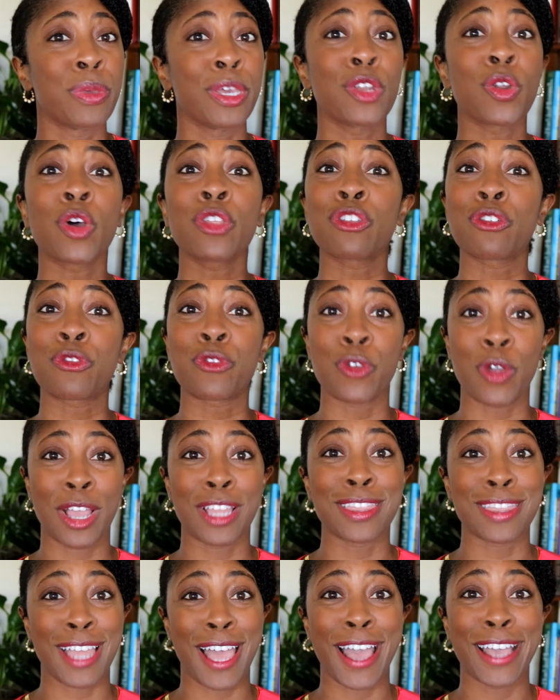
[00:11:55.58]
been on the
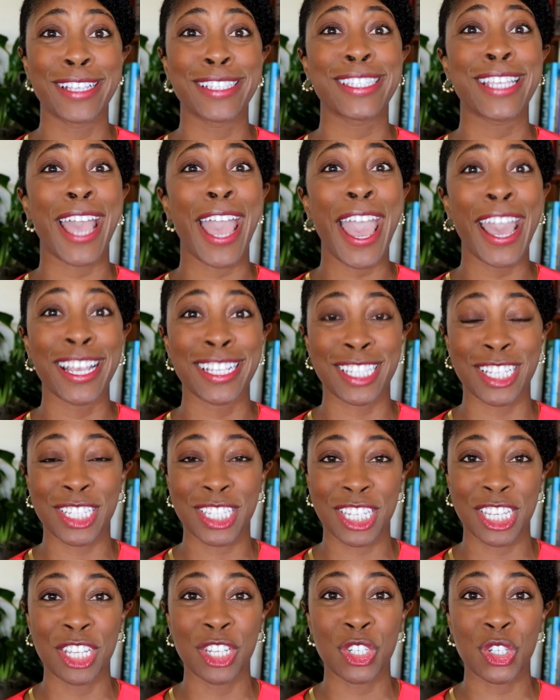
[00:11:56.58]
front lines as a
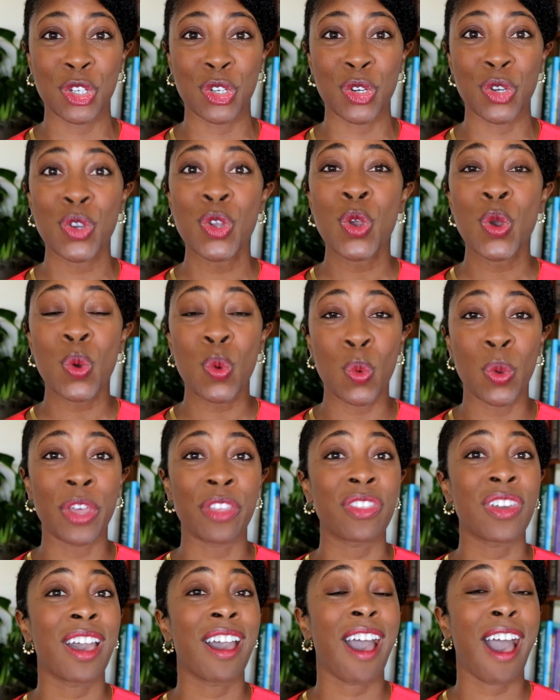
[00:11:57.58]
teacher
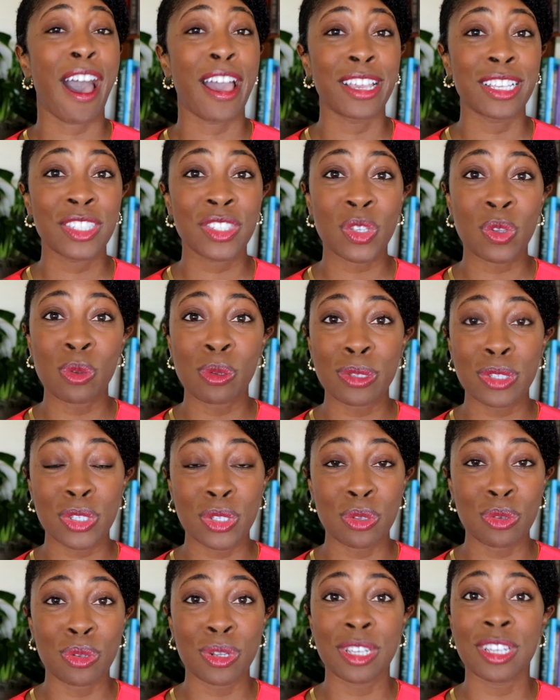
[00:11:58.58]
with high school
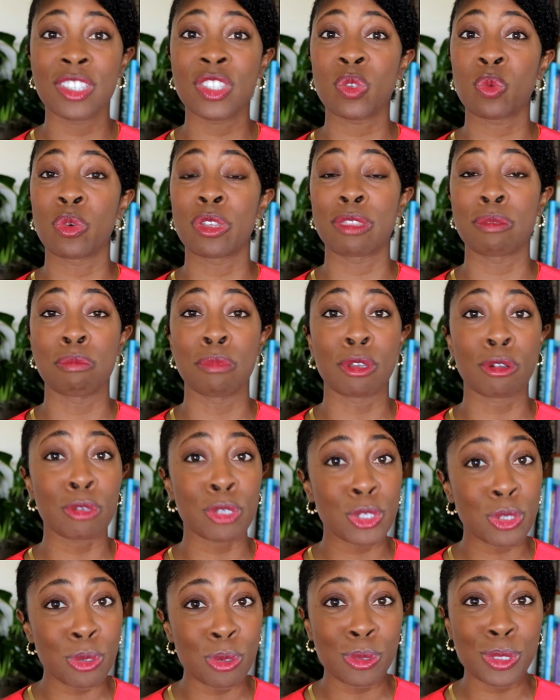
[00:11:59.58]
students, with middle
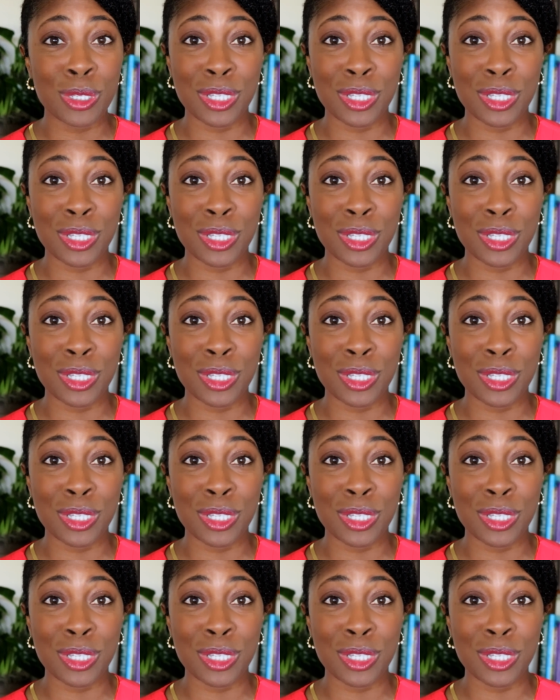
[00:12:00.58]
school